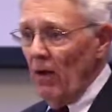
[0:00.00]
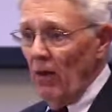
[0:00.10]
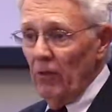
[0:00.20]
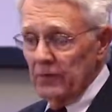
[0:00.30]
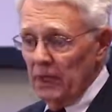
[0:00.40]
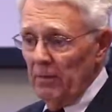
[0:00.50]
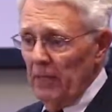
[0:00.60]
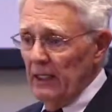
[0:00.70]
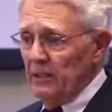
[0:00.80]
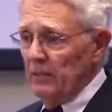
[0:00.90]
Although some
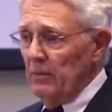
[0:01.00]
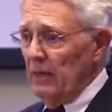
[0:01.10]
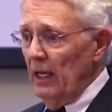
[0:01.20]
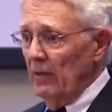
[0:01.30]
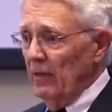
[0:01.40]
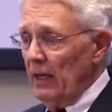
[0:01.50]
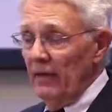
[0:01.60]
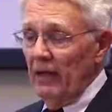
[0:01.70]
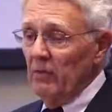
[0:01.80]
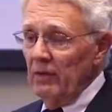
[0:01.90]
patients have been able to, I
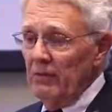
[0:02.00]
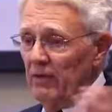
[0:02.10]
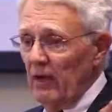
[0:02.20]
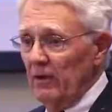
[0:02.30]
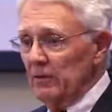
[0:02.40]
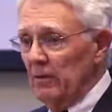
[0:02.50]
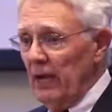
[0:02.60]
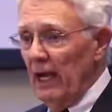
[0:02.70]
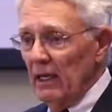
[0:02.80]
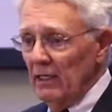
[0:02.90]
had one fellow who's a
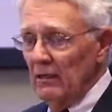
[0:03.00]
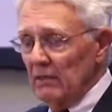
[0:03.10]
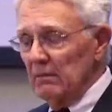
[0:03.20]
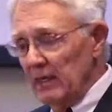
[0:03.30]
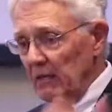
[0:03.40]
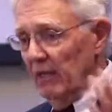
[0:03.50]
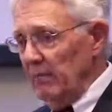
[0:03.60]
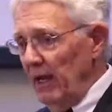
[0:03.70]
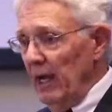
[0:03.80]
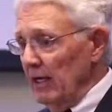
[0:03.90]
pilot. He
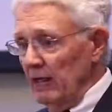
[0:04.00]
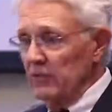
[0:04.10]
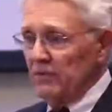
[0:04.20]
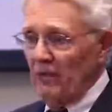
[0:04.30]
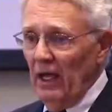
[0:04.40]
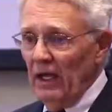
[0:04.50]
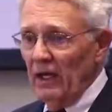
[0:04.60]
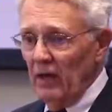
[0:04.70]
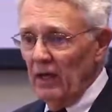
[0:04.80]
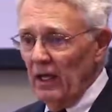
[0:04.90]
went back and he was
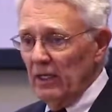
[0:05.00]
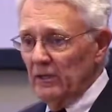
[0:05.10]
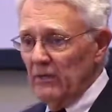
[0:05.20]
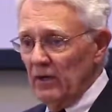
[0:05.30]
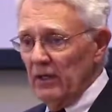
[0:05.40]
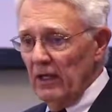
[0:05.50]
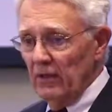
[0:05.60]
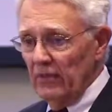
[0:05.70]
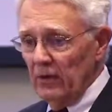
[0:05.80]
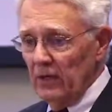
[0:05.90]
flying airlines for
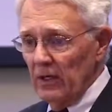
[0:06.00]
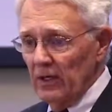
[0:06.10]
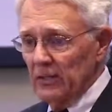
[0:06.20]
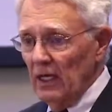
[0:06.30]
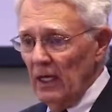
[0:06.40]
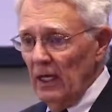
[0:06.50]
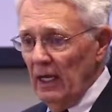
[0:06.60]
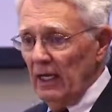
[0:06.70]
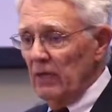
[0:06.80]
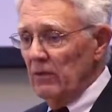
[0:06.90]
another few years.
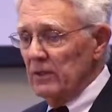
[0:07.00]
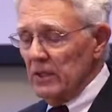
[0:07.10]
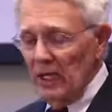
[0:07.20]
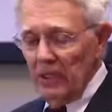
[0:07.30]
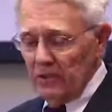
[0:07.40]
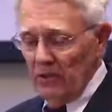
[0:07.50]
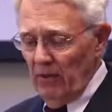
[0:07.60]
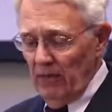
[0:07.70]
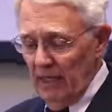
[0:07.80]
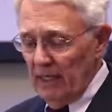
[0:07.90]
And
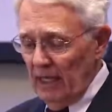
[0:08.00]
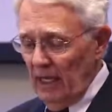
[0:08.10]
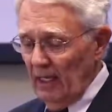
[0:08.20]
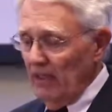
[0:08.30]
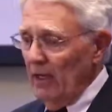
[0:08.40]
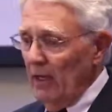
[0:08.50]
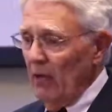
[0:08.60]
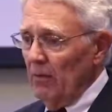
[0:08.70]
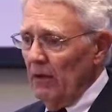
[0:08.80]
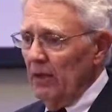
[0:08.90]
so that can
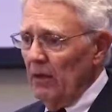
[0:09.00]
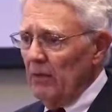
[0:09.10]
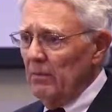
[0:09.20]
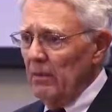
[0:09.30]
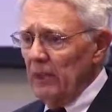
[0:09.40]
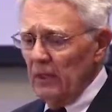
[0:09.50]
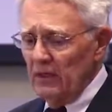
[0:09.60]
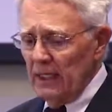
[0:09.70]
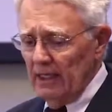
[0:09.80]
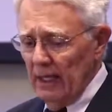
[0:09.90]
help, but they're being
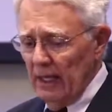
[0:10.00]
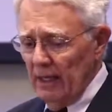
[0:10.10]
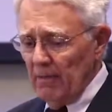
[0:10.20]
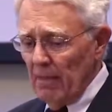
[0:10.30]
looked at that.